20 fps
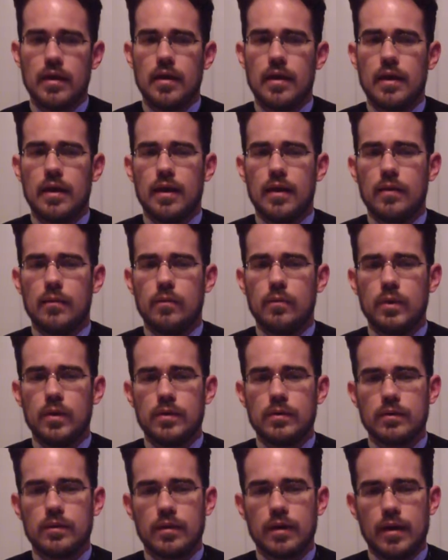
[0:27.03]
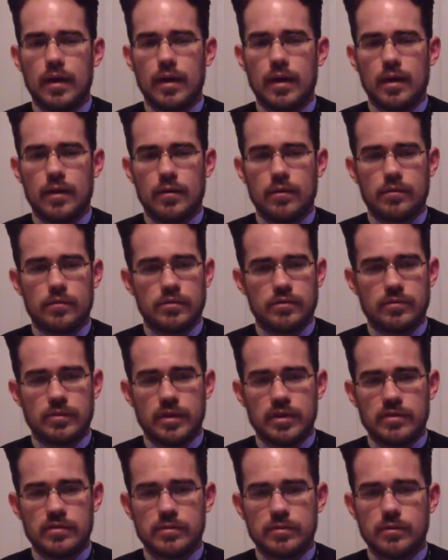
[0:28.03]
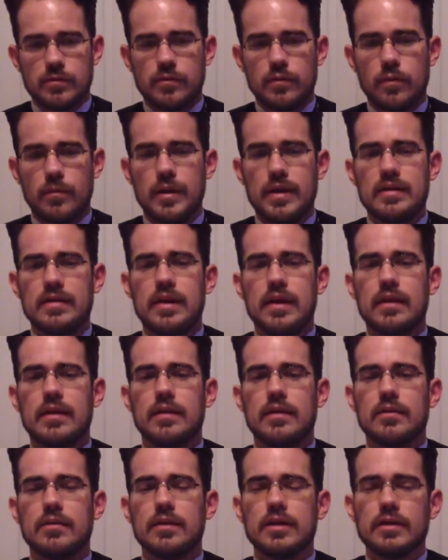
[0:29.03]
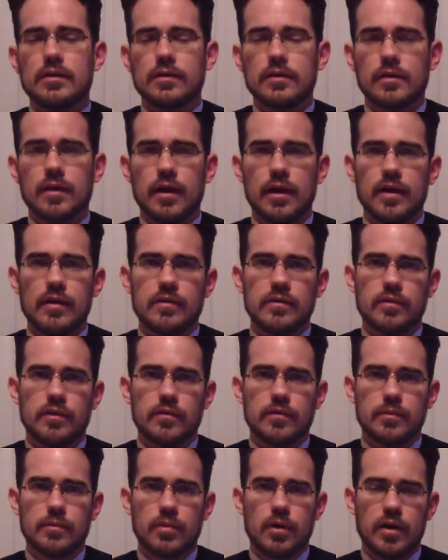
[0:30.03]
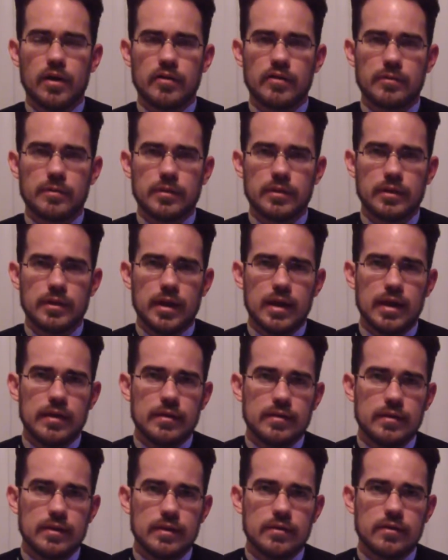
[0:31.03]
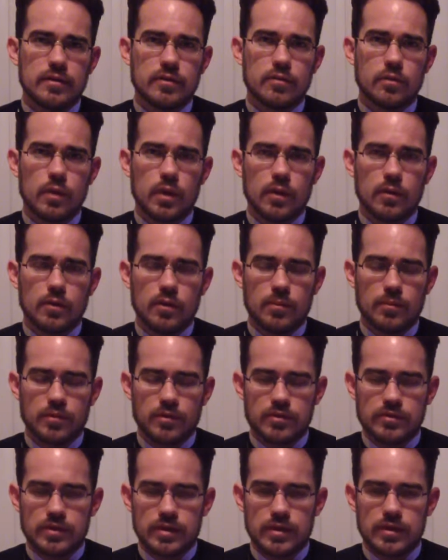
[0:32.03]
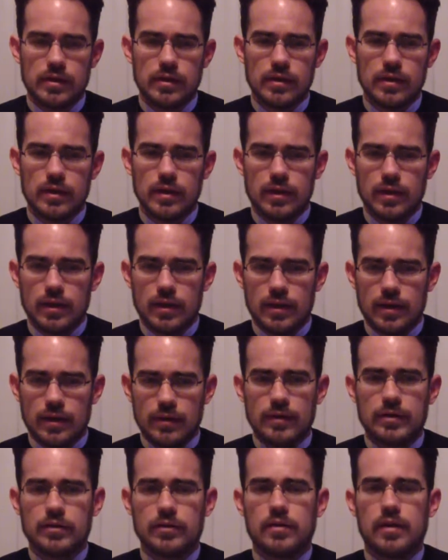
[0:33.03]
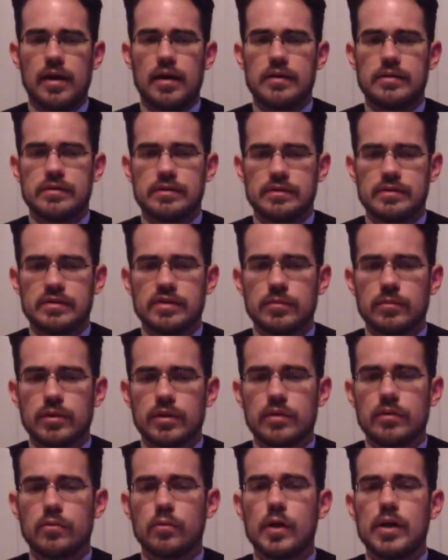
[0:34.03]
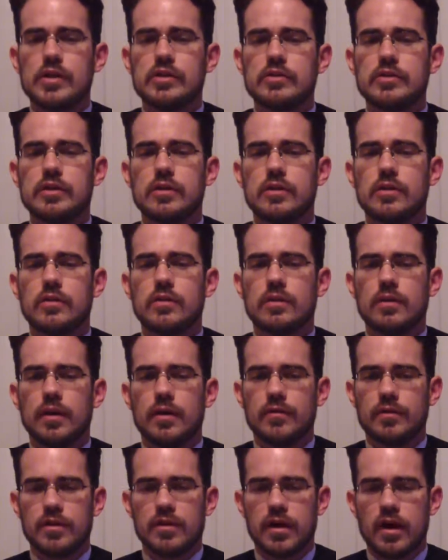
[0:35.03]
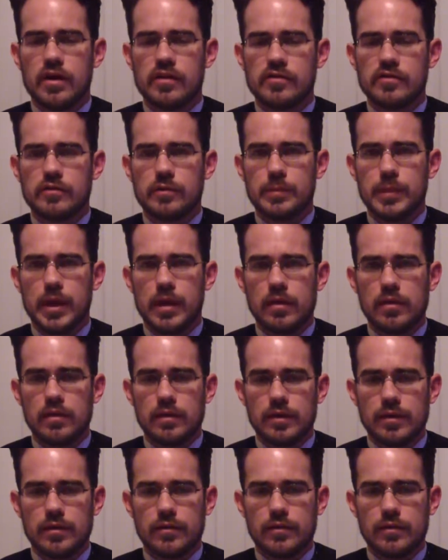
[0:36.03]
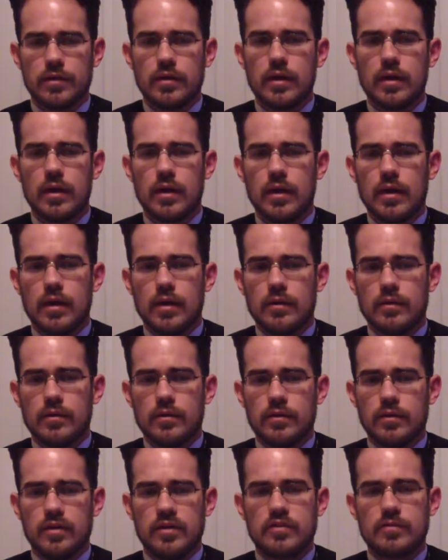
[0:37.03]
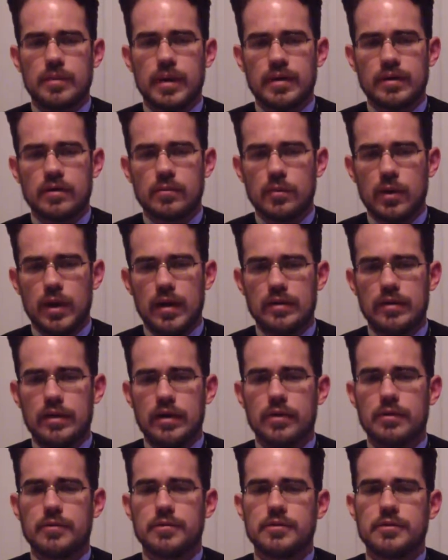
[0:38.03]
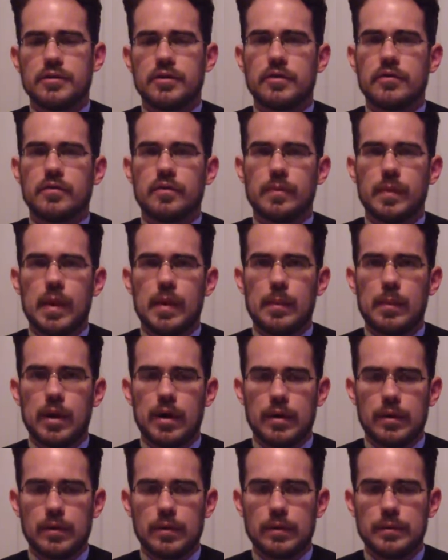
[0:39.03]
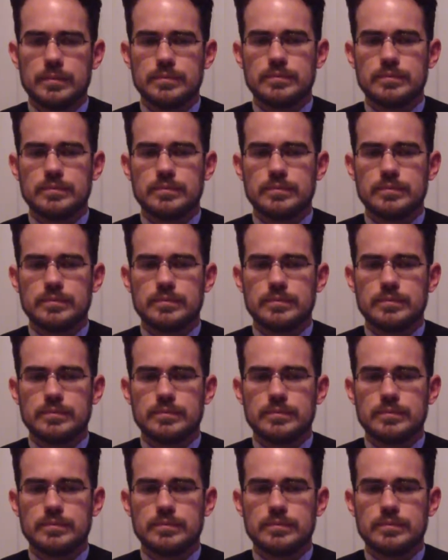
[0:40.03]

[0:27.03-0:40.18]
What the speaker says: We're responsible for maintaining a liquor cost of approximately 18 to 21%. A liquor cost is simply the ratio of the cost of a bottle of liquor to the expected monetary return from that bottle.